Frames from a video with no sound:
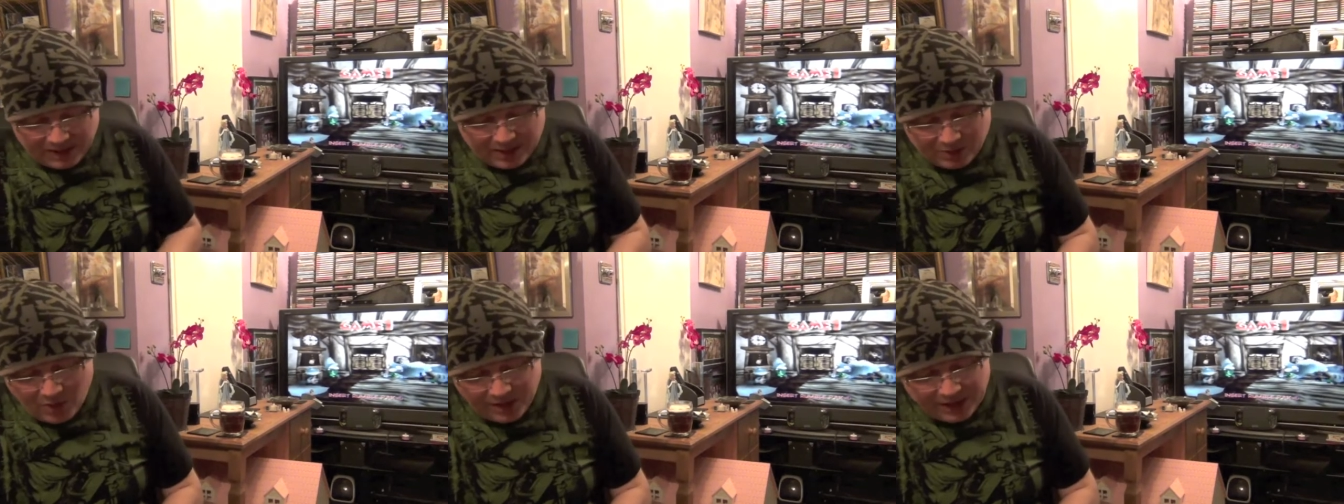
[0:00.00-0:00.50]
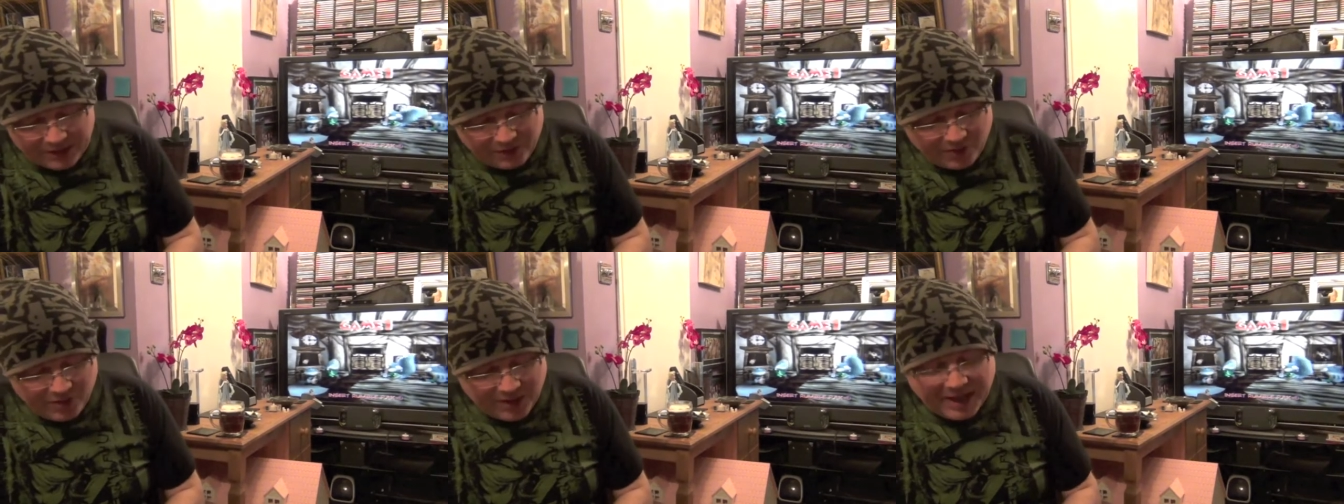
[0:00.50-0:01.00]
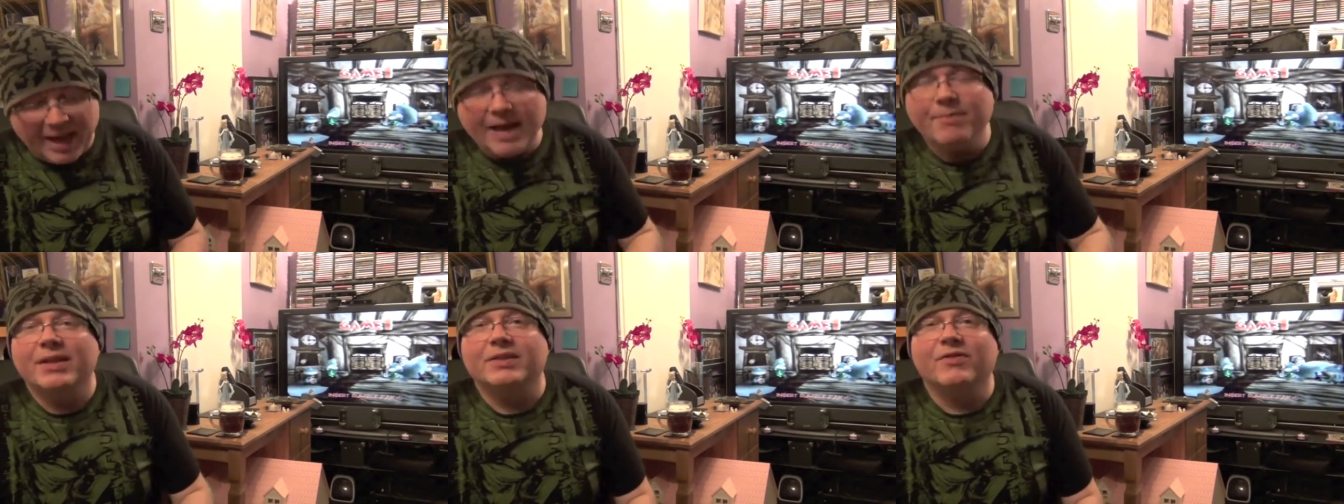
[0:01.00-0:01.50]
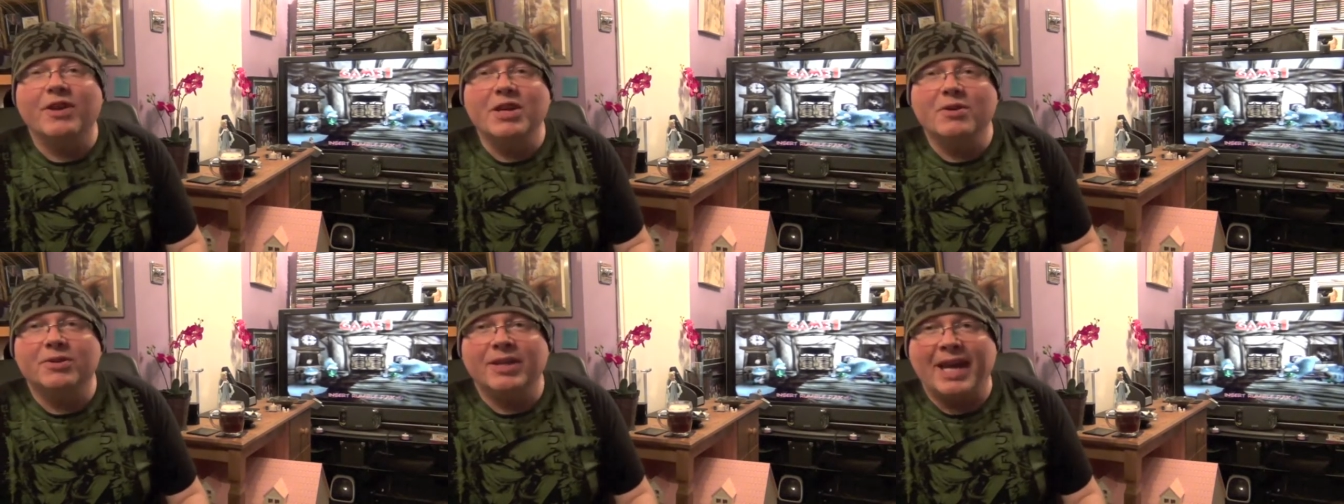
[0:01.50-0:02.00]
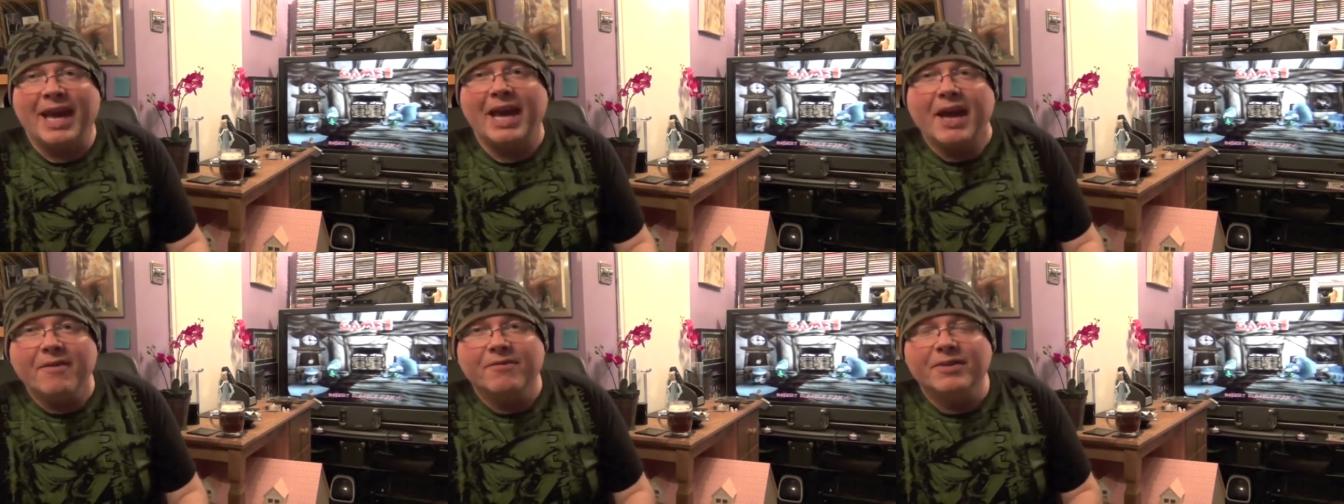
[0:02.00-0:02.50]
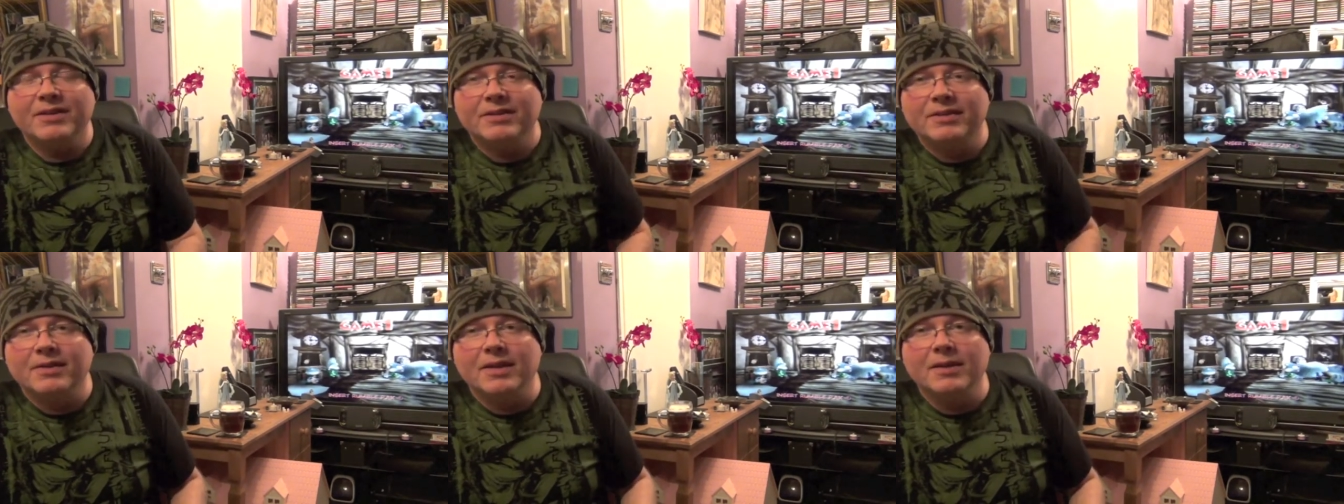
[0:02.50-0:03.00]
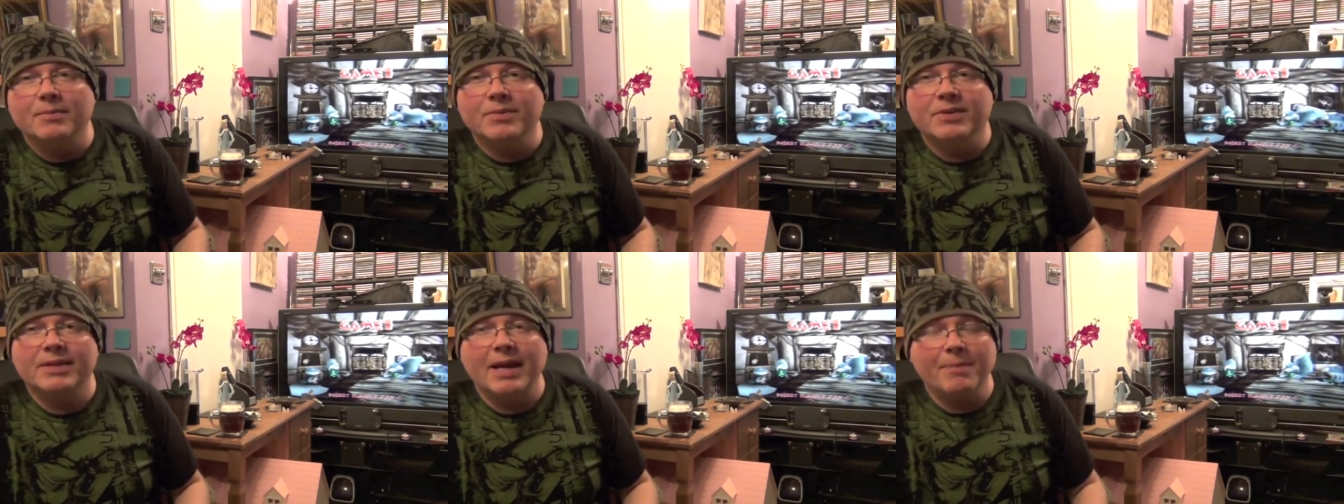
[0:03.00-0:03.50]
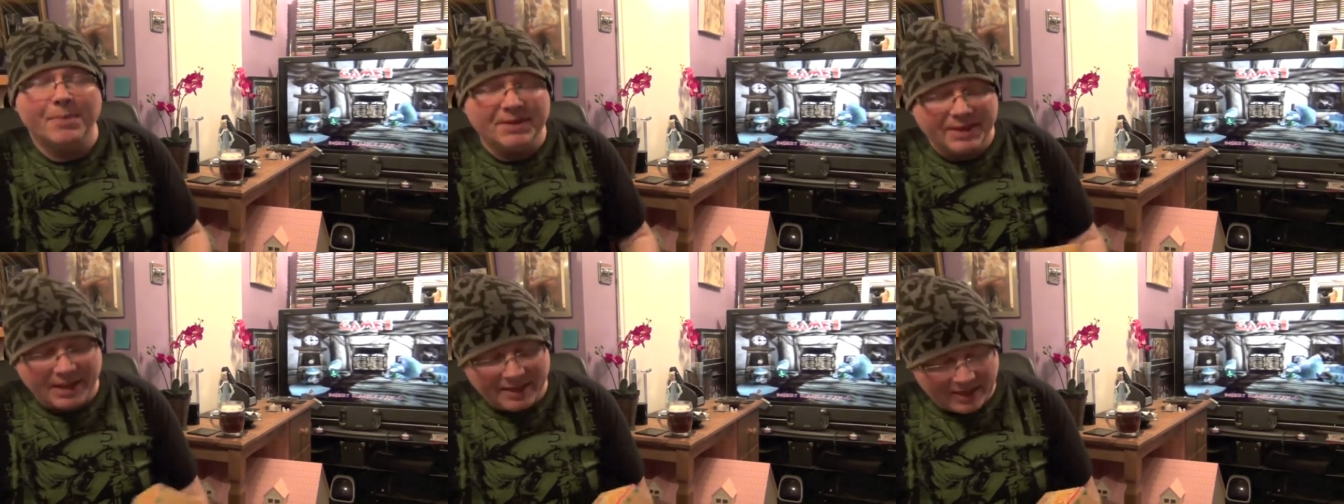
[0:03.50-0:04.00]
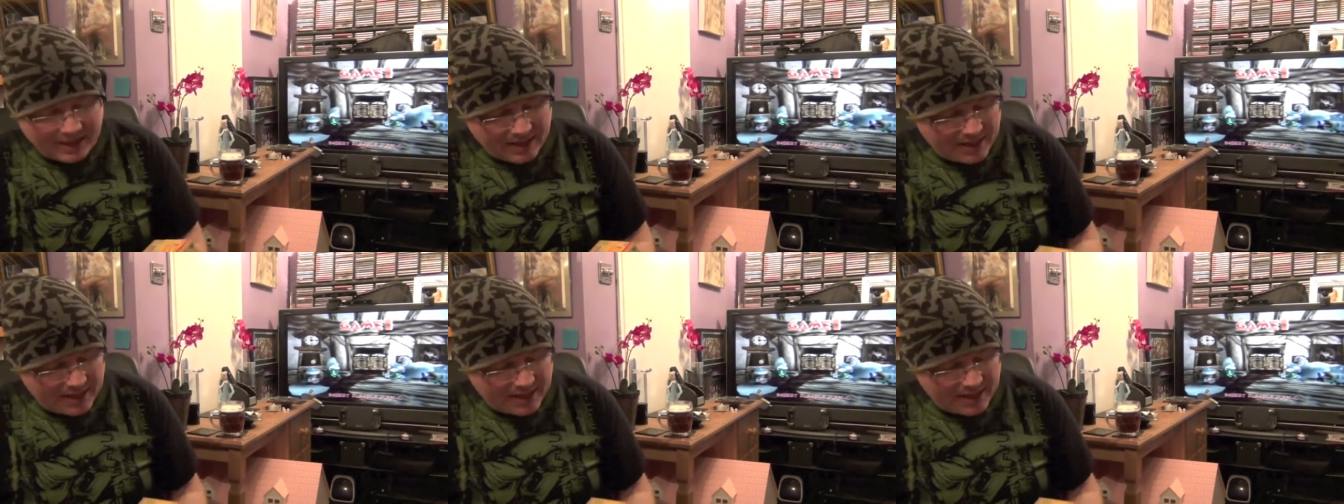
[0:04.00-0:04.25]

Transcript: this one is for a game that's very good to have. It's Samba de